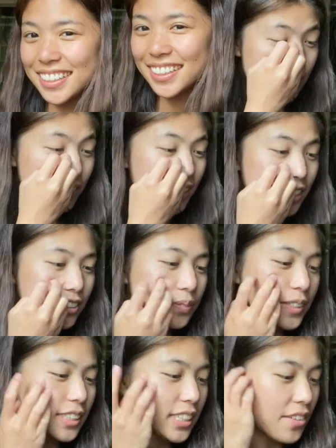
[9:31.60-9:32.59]
Seven
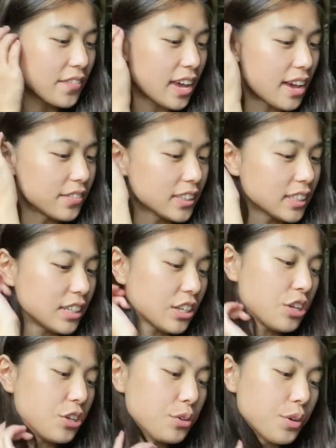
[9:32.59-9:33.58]
Husbands of Evelyn
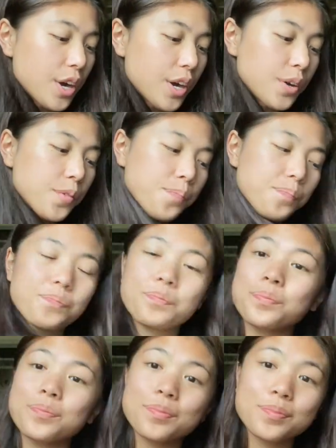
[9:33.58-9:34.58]
Hugo.
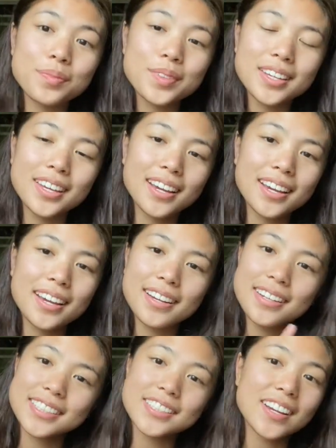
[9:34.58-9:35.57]

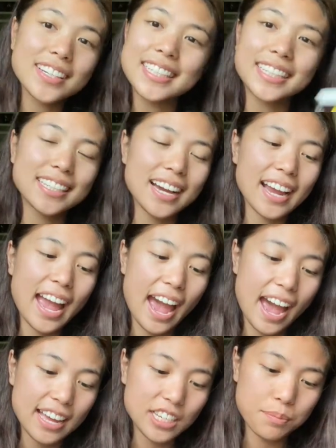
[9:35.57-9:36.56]
Saw it on TikTok,
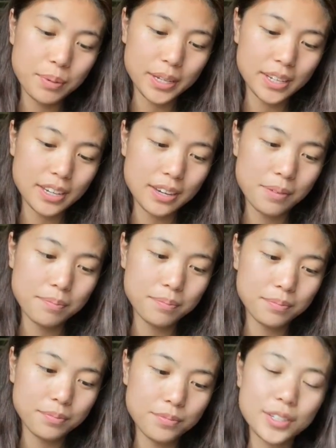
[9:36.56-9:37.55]
had to pick it up.
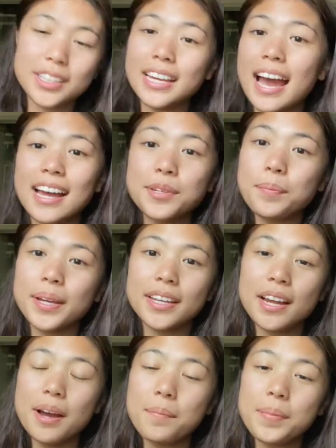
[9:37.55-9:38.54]
Really had to pick
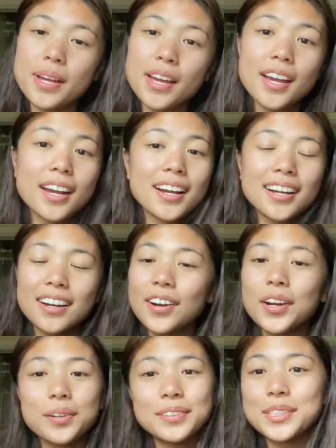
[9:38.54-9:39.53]
it up.
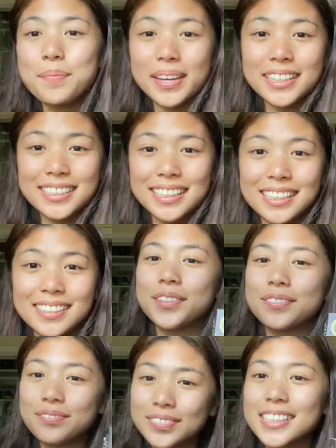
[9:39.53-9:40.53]
Heard it was
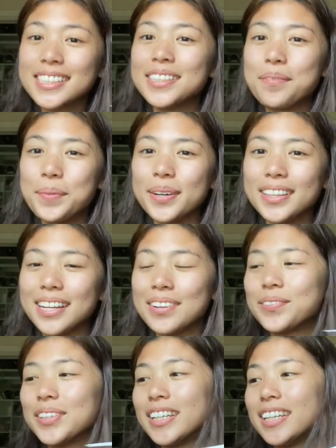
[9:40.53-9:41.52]
amazing. This is the book that
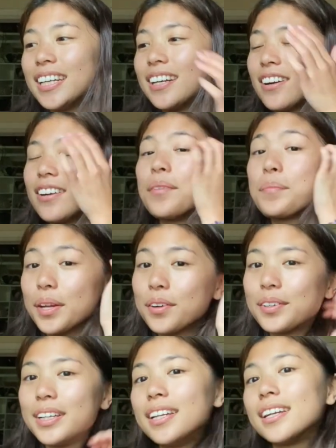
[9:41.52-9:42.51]
I'm reading, or I'm gonna
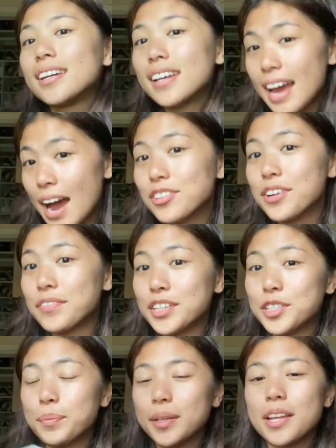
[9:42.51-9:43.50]
read after I
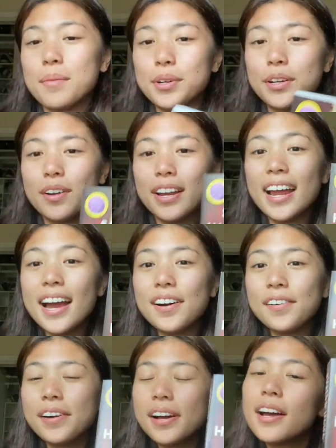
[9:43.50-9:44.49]
finish the book that I'm reading right
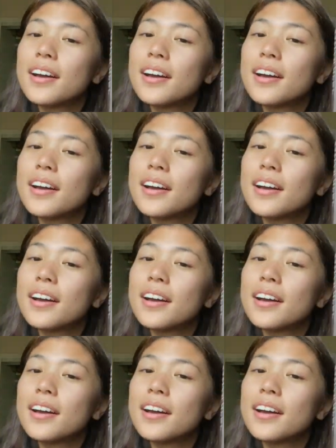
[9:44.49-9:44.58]
now.